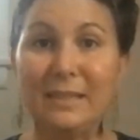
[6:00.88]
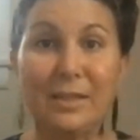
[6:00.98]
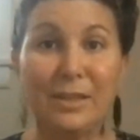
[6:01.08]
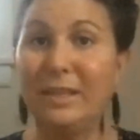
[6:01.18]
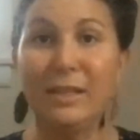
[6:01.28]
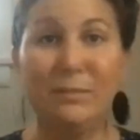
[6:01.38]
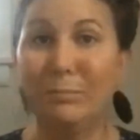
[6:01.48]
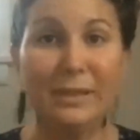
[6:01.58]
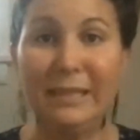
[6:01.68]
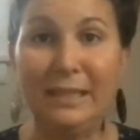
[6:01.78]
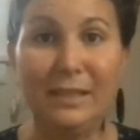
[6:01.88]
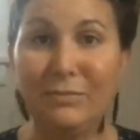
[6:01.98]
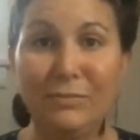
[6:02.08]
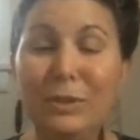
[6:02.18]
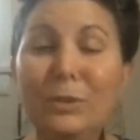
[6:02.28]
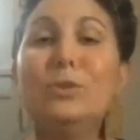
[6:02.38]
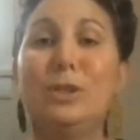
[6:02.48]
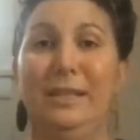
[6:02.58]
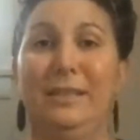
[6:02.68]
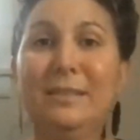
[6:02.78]
they're in complete
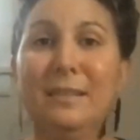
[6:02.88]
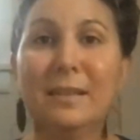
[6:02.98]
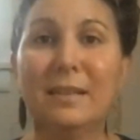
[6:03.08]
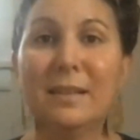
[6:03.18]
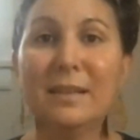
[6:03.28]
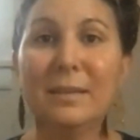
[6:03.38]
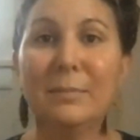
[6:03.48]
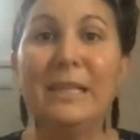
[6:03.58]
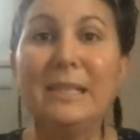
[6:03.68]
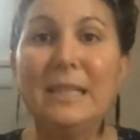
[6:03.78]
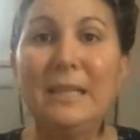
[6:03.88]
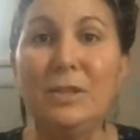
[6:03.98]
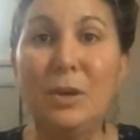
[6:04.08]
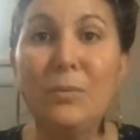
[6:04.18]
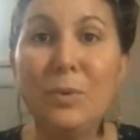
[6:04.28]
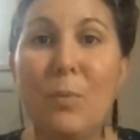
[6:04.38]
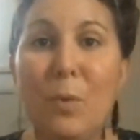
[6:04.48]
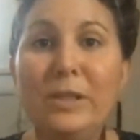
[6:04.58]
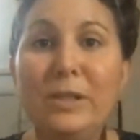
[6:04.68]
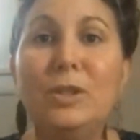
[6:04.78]
confusion because they don't know
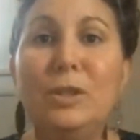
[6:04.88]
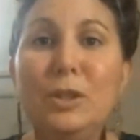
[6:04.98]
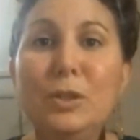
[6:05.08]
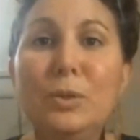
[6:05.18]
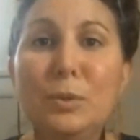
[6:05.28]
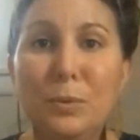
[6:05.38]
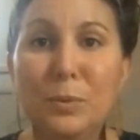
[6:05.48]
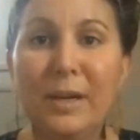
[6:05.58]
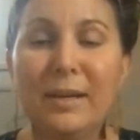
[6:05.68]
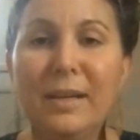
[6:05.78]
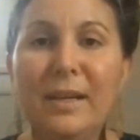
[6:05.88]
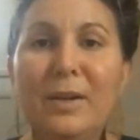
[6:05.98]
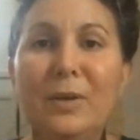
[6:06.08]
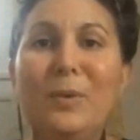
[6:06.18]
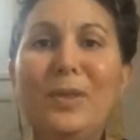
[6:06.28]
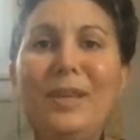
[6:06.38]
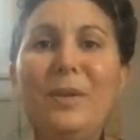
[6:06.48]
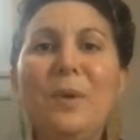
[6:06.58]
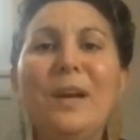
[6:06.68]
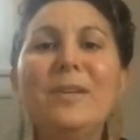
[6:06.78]
what to do with the
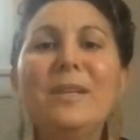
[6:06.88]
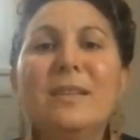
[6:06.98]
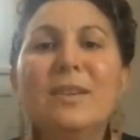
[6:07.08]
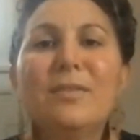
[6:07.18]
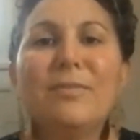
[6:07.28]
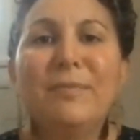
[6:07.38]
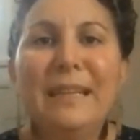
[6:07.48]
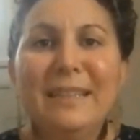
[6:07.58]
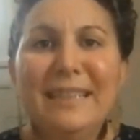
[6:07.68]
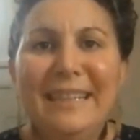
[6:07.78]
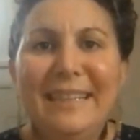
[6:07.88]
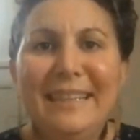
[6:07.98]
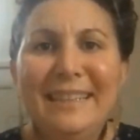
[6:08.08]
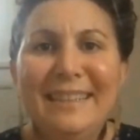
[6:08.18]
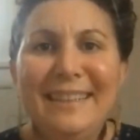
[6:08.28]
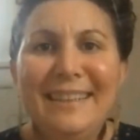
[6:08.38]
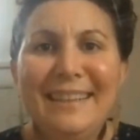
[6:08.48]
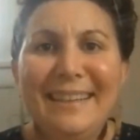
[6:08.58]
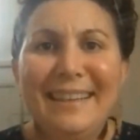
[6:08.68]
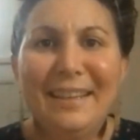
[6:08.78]
awareness they're feeling
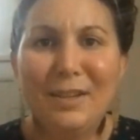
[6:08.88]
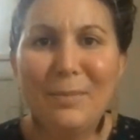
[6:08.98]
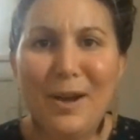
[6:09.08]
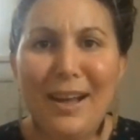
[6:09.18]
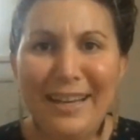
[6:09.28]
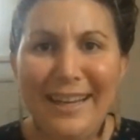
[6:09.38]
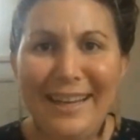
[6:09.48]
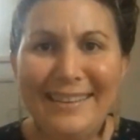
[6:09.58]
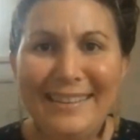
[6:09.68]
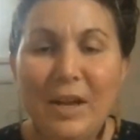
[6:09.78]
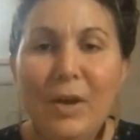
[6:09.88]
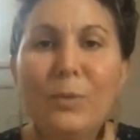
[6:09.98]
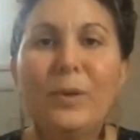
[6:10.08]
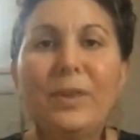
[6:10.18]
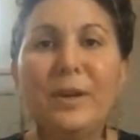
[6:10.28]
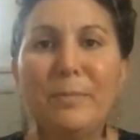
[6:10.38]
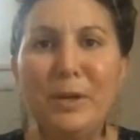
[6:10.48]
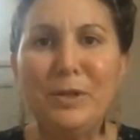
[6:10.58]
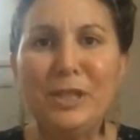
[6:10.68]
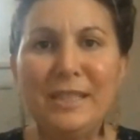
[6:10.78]
in their body, with their
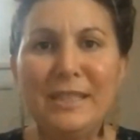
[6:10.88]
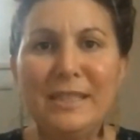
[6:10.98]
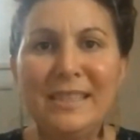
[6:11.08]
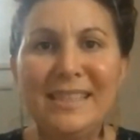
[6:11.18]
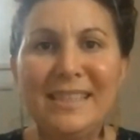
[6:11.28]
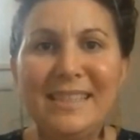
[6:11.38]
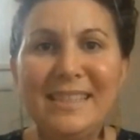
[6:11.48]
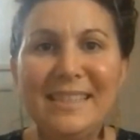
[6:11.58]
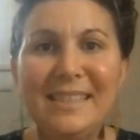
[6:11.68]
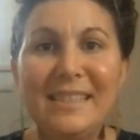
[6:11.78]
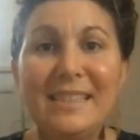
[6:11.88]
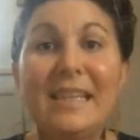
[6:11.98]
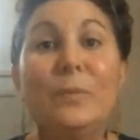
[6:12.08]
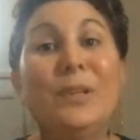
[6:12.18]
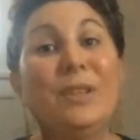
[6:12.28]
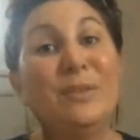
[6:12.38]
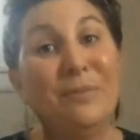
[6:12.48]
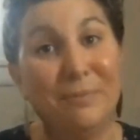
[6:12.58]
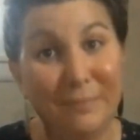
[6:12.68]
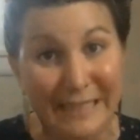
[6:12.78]
emotions and with their
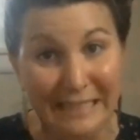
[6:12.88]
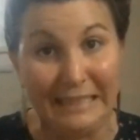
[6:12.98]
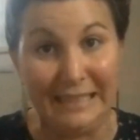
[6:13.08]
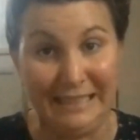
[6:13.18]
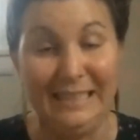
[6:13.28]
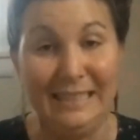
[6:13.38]
feelings.